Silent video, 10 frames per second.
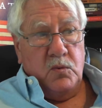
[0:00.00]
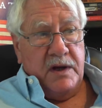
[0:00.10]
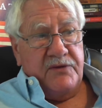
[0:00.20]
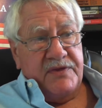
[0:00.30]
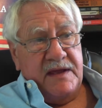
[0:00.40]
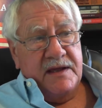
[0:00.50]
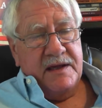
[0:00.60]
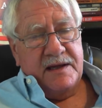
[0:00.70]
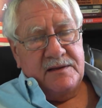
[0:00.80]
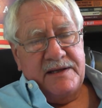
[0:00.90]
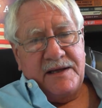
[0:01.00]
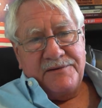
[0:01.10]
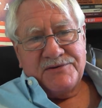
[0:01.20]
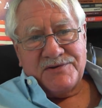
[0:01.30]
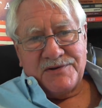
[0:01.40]
wealthy elite.
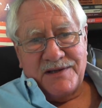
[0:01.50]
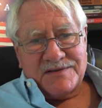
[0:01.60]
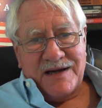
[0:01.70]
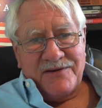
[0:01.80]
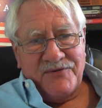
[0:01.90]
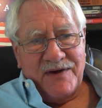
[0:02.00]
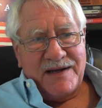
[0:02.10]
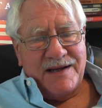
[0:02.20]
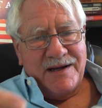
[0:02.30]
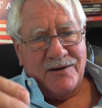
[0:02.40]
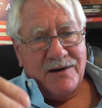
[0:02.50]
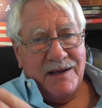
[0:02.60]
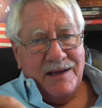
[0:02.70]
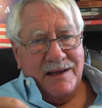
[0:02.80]
So it's kind of funny here,